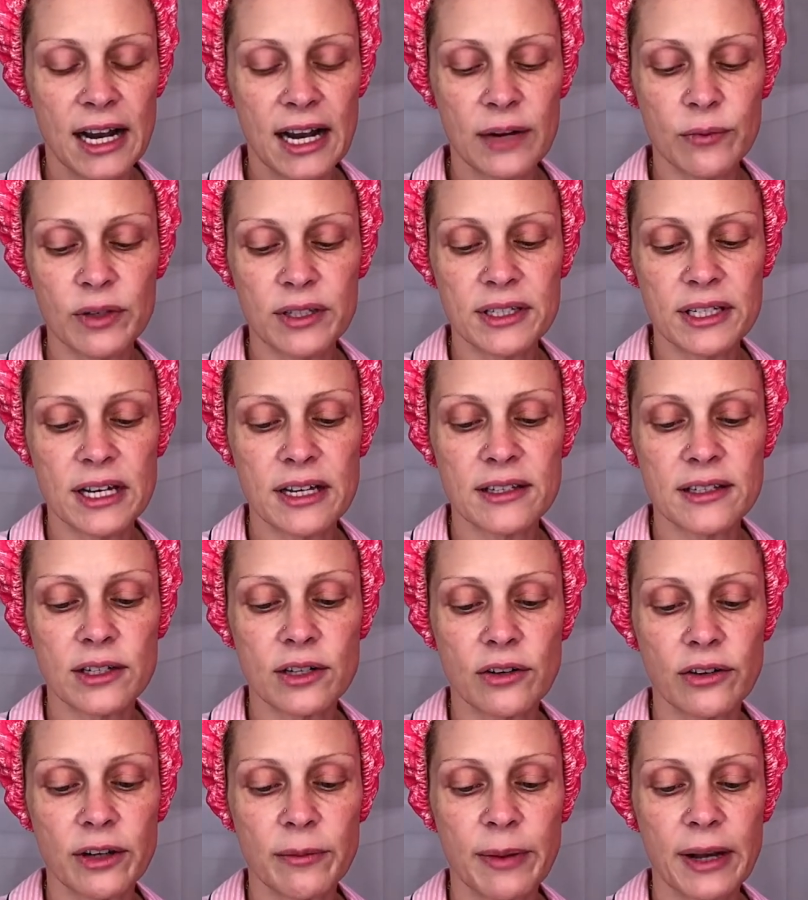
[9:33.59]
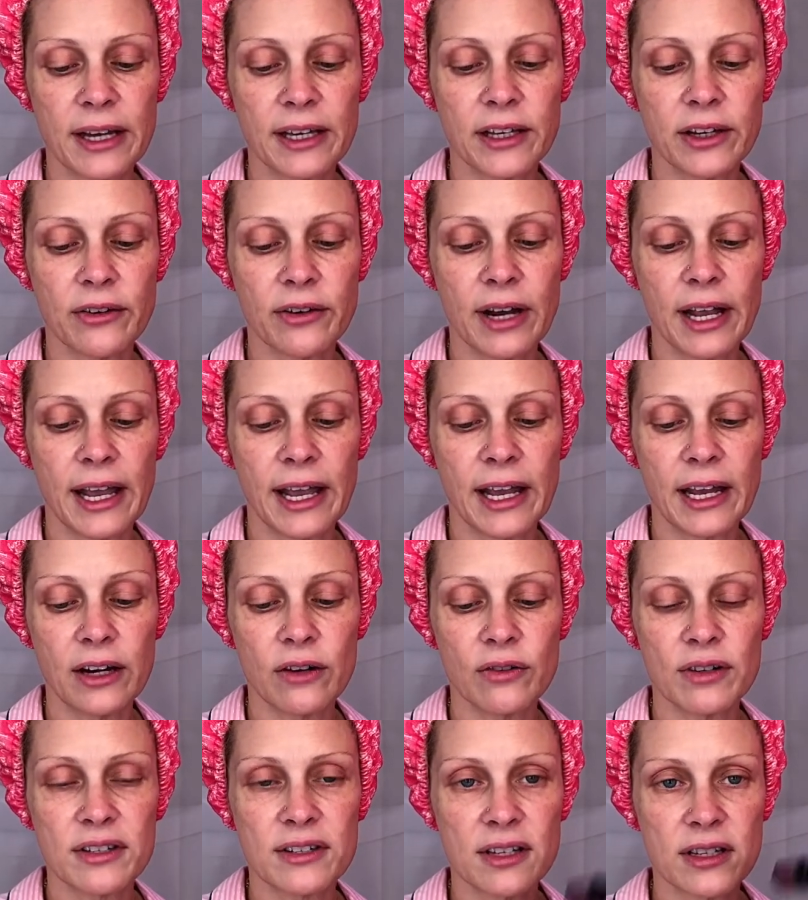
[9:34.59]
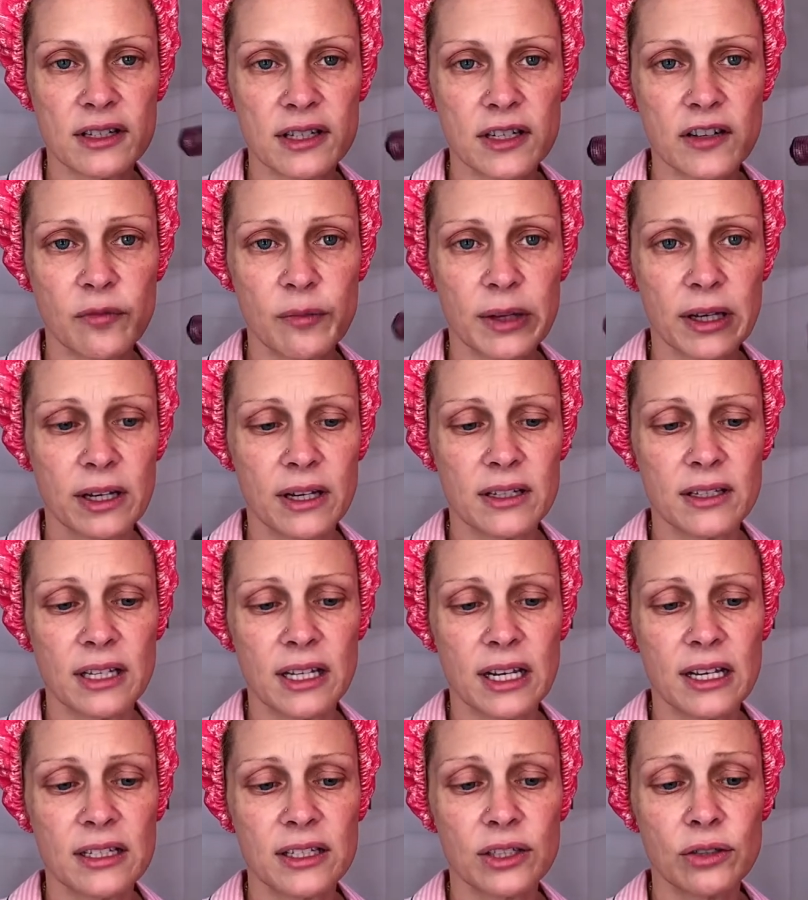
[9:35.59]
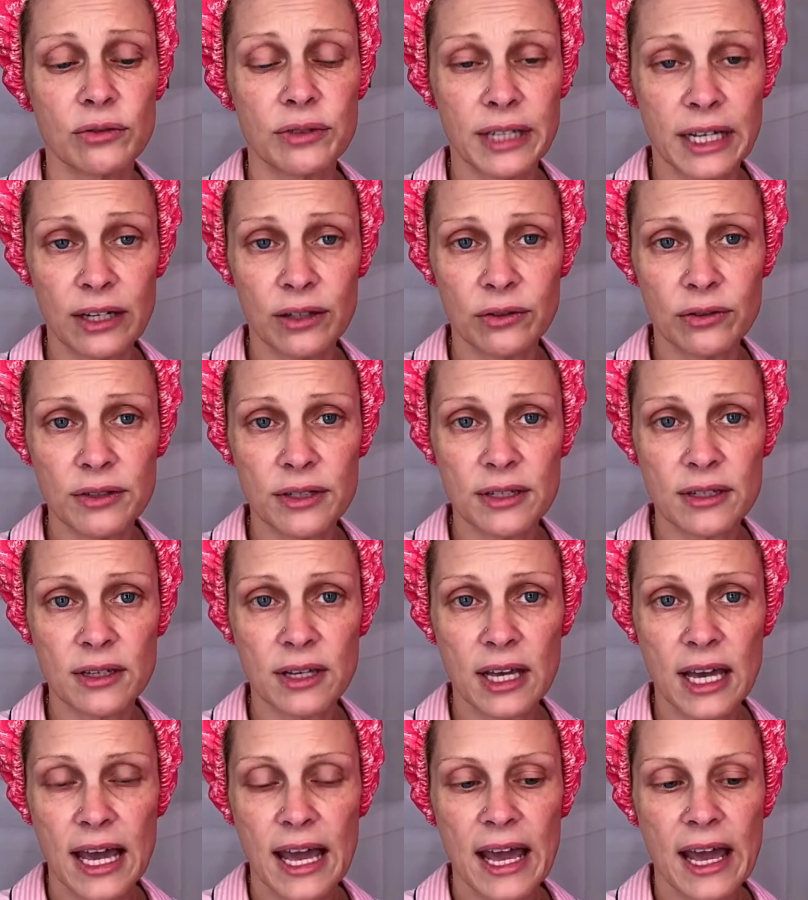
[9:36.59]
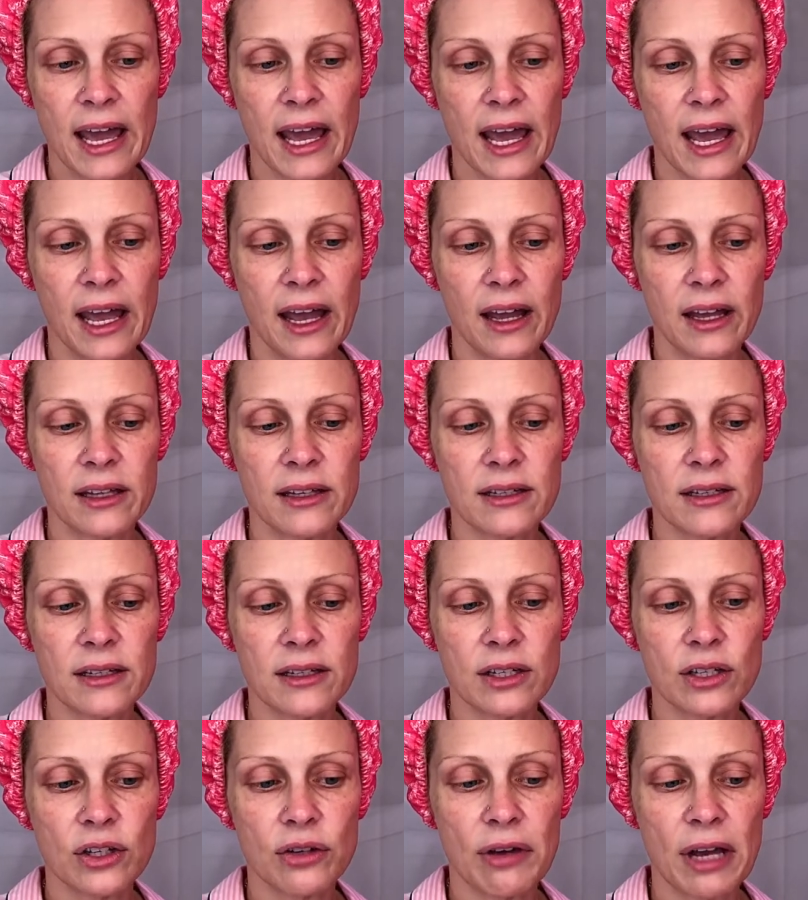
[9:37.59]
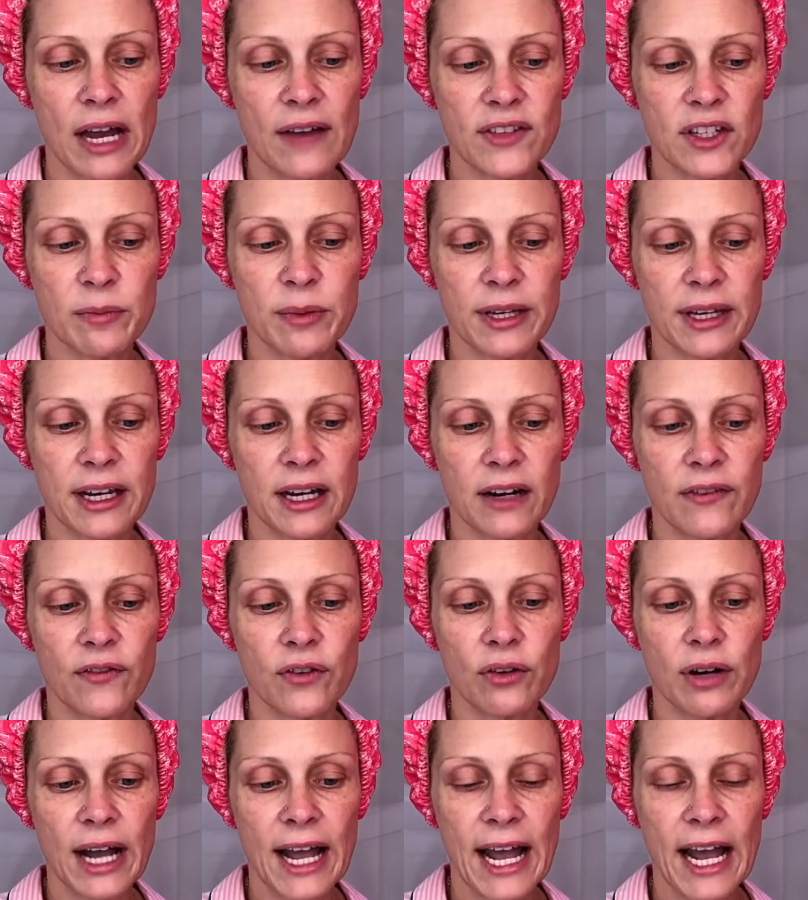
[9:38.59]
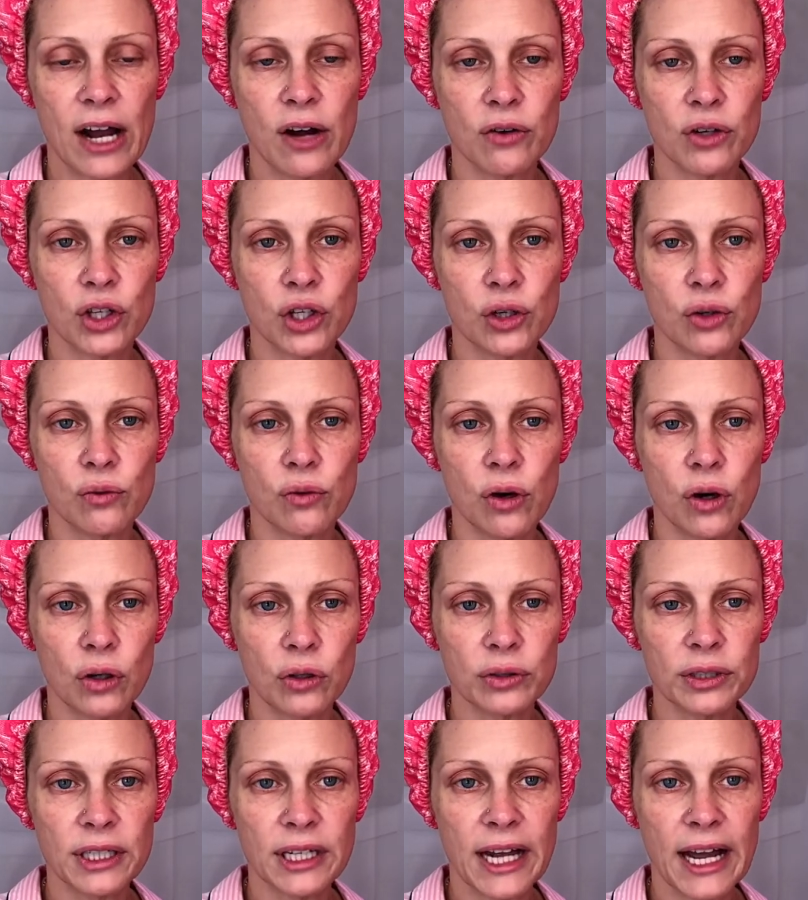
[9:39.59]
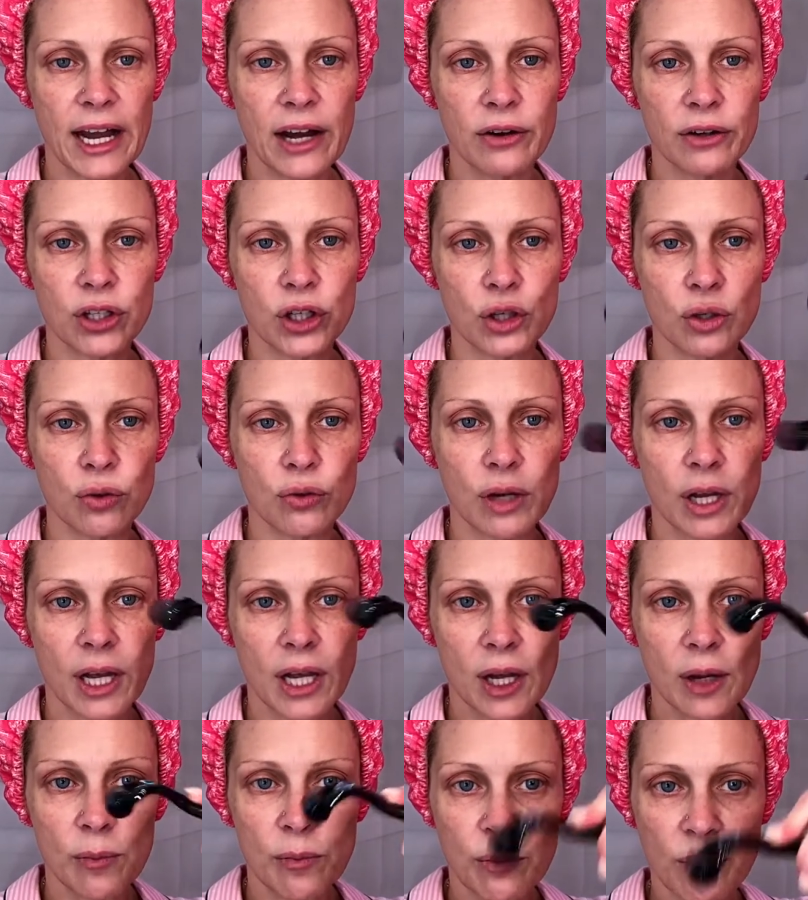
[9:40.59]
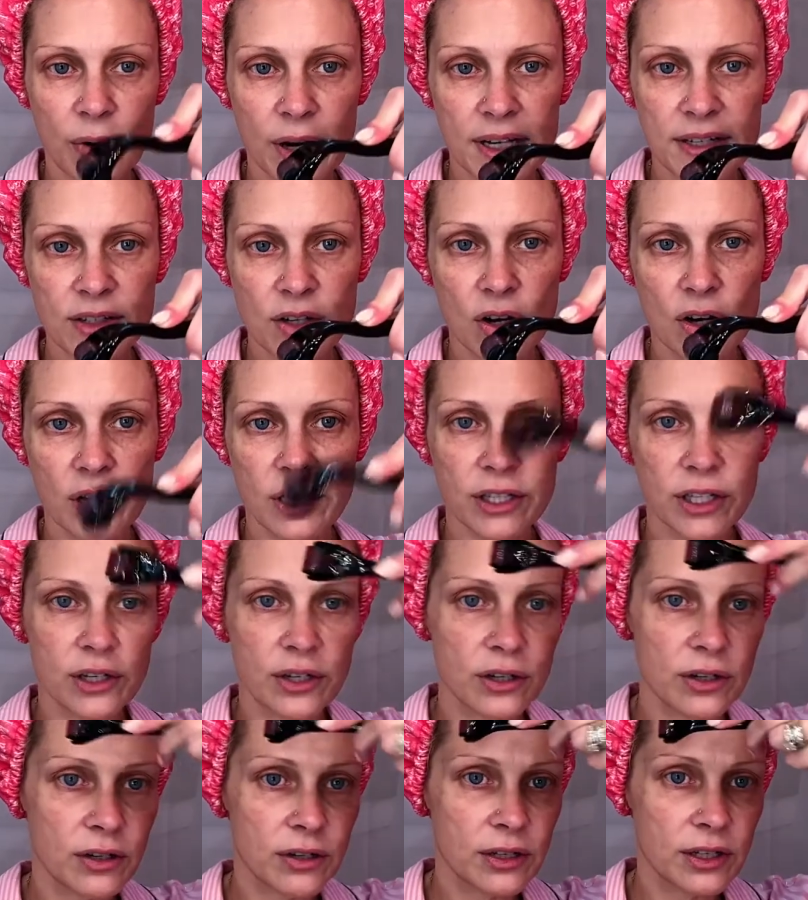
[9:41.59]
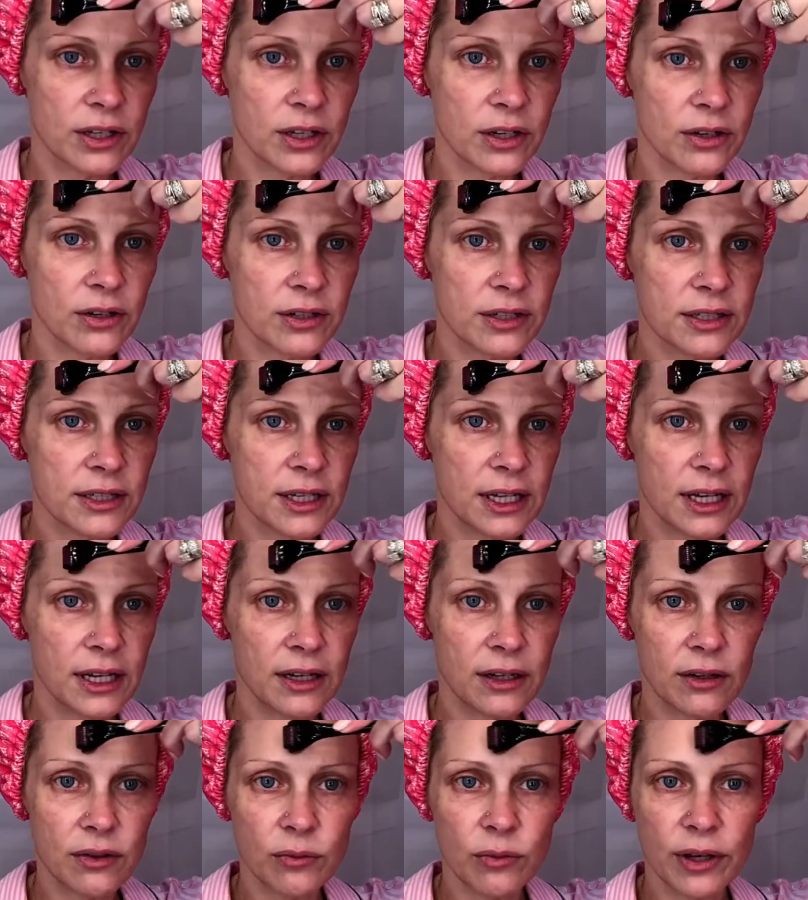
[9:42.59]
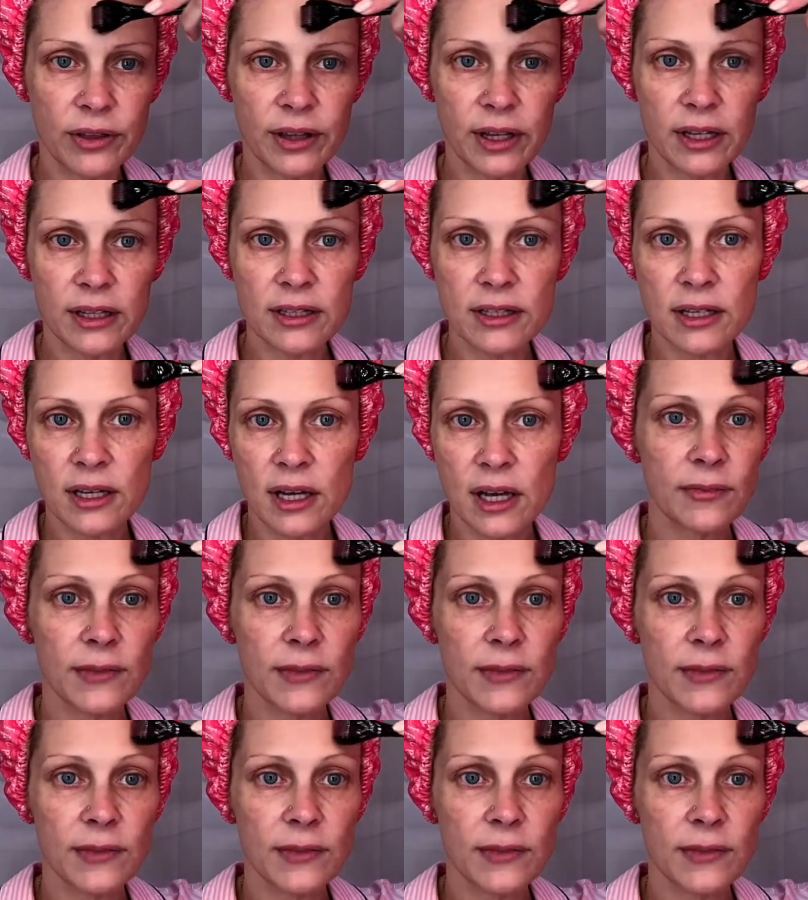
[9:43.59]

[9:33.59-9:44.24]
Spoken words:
I would test it on the back of your hand or sensitive, because it is little needles, and you have to be careful how you hold it, how you press on your skin with it.